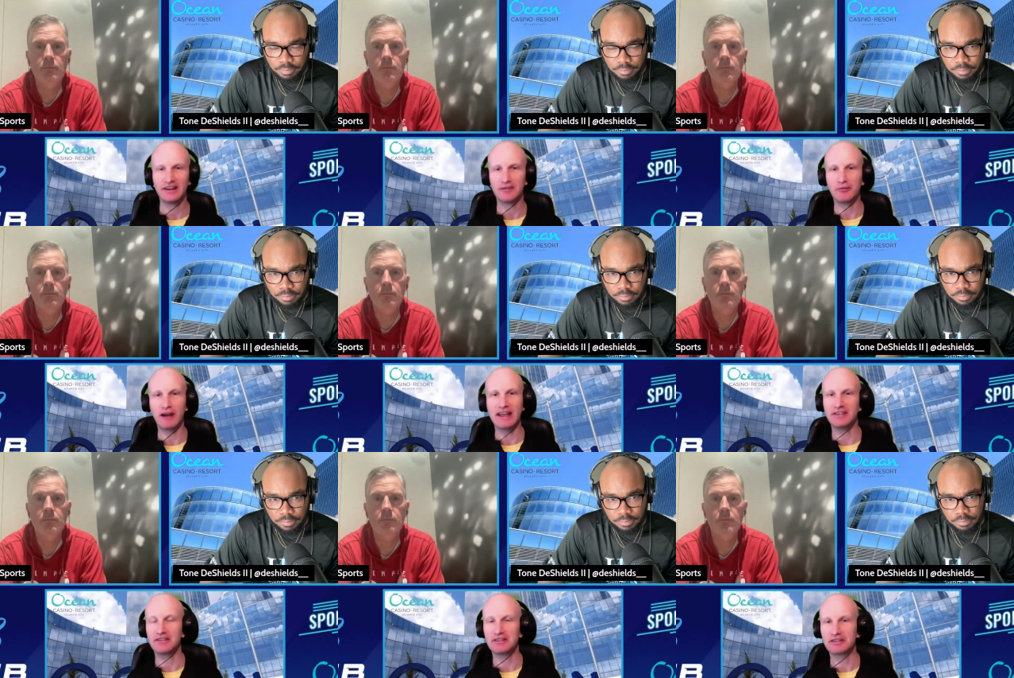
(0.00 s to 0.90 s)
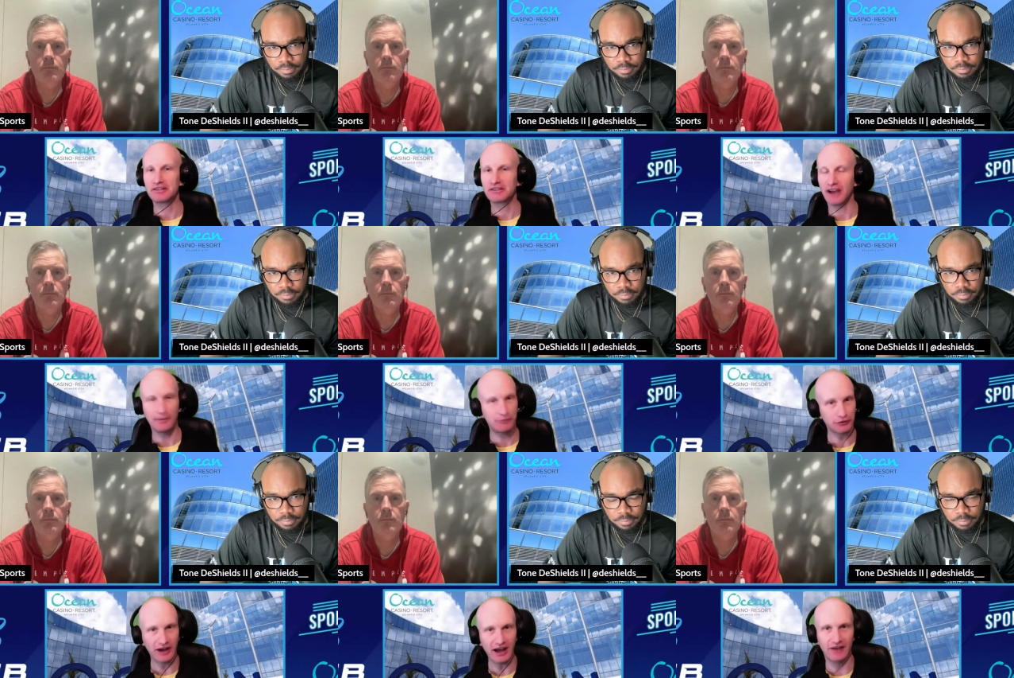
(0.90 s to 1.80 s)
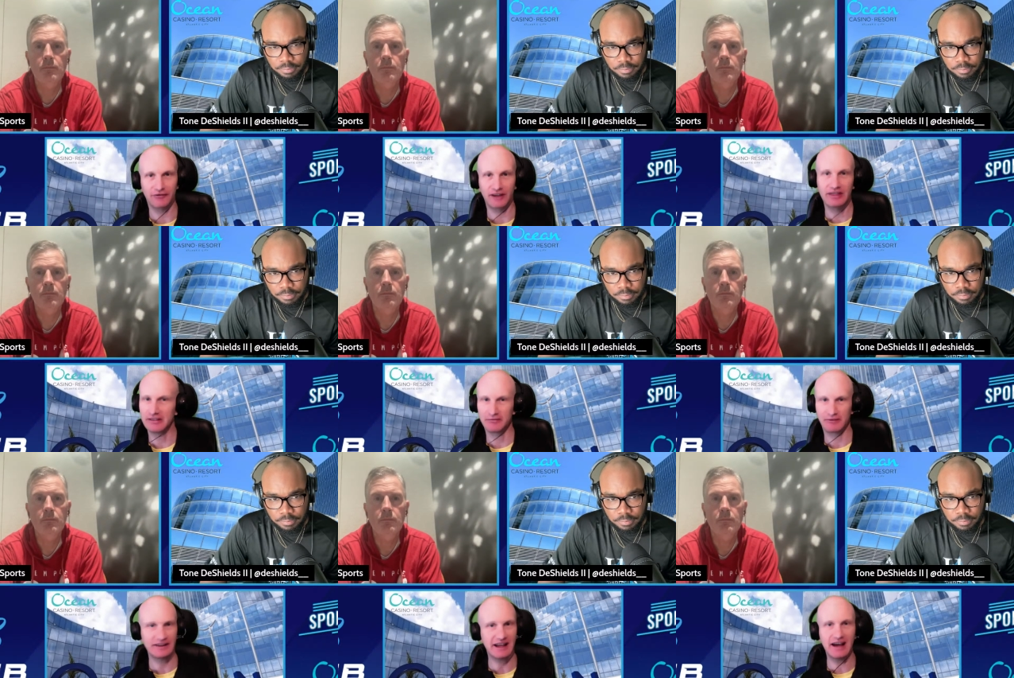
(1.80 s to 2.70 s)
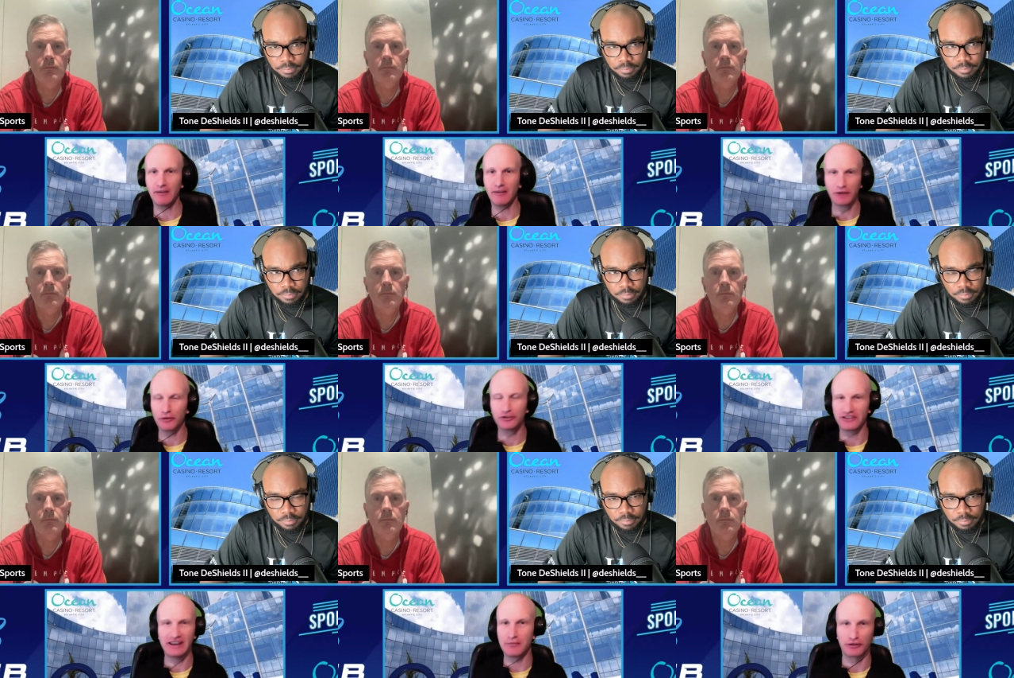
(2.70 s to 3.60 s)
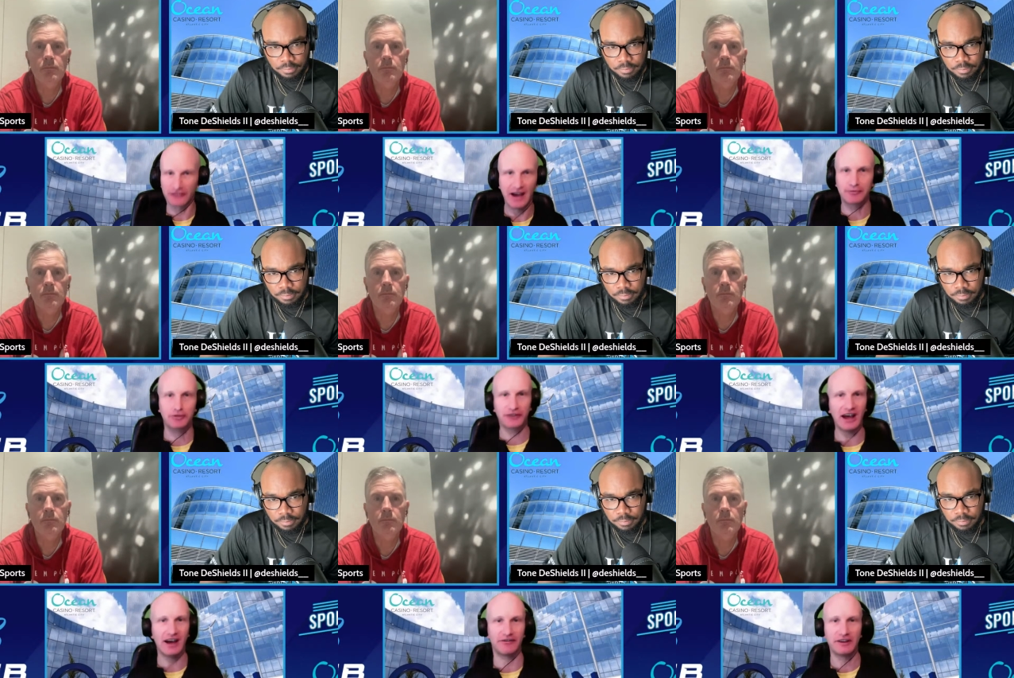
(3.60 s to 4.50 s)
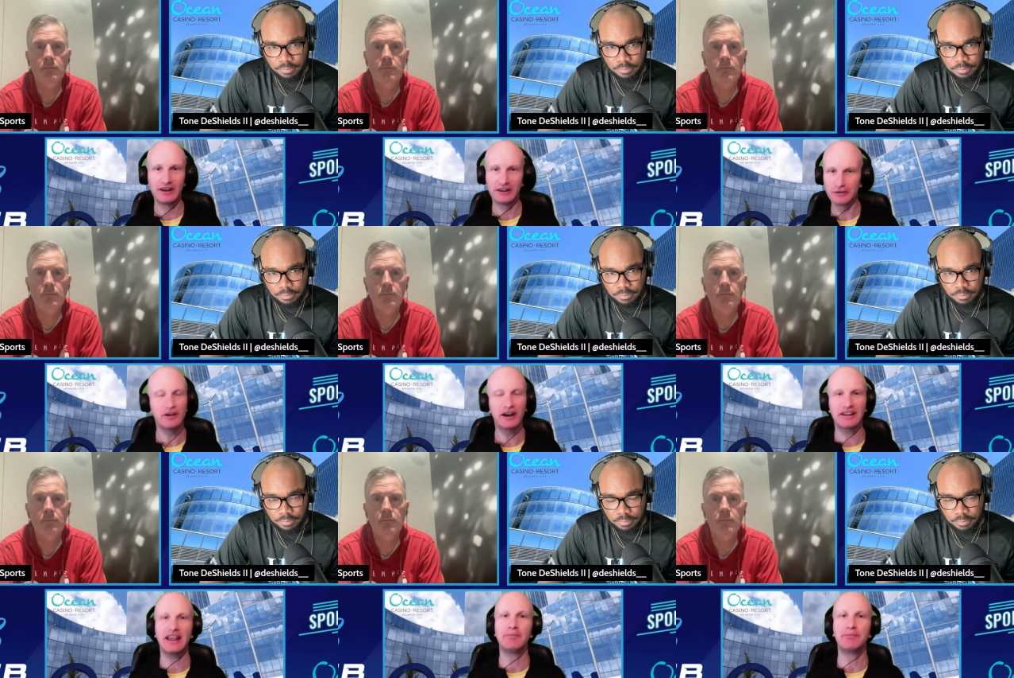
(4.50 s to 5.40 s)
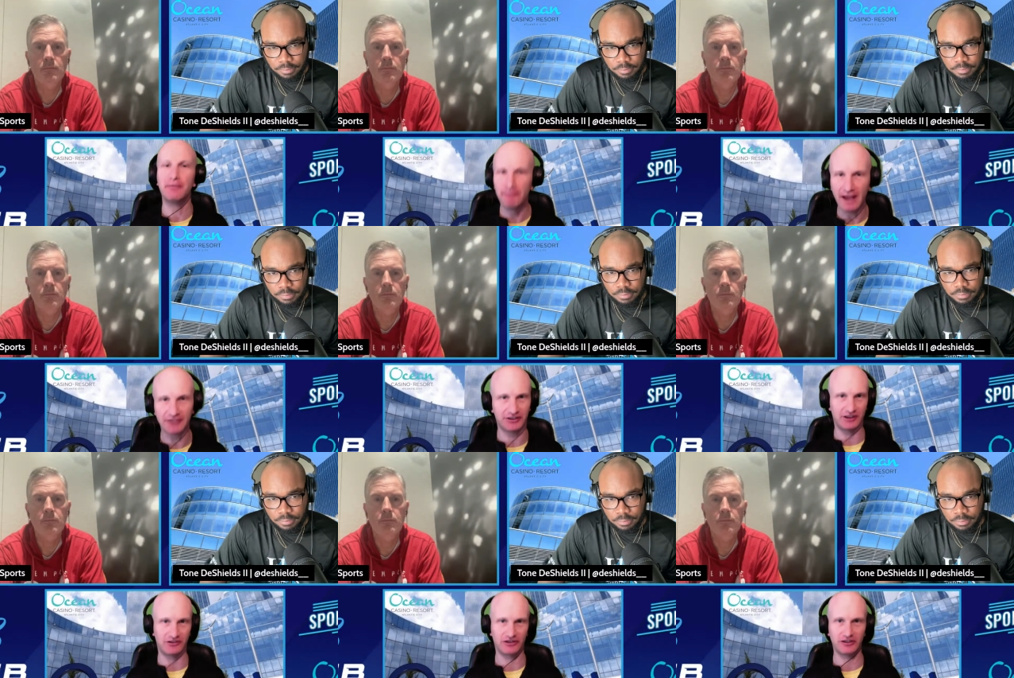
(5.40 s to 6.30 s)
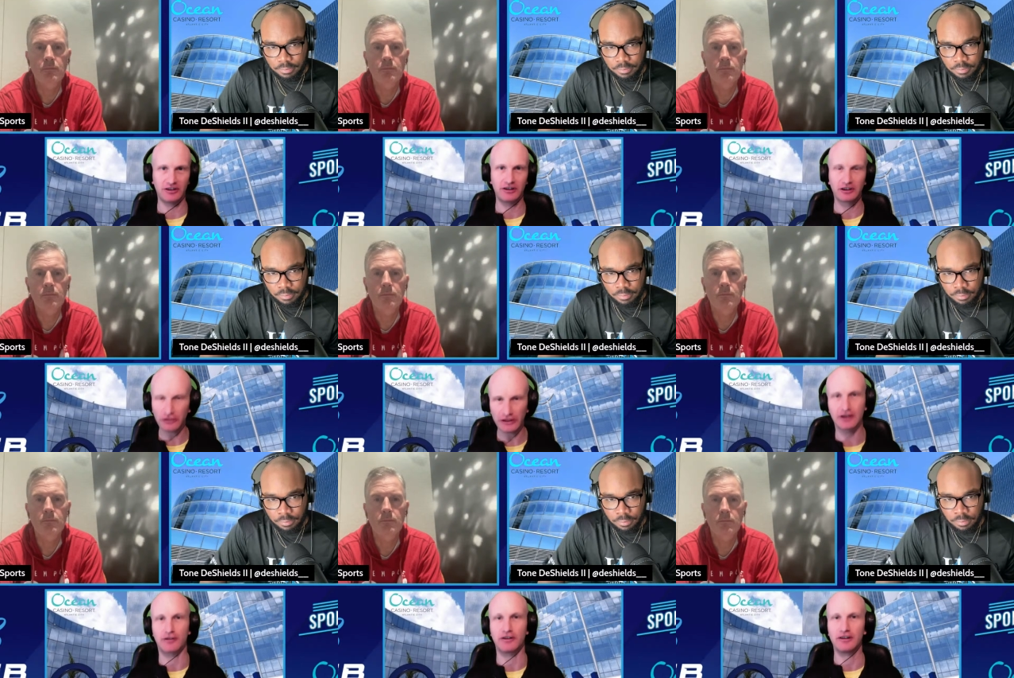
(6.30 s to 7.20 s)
Speaker 1: when times are tough, and right now I'm coaching a team where times are tough, you got to keep the message clear.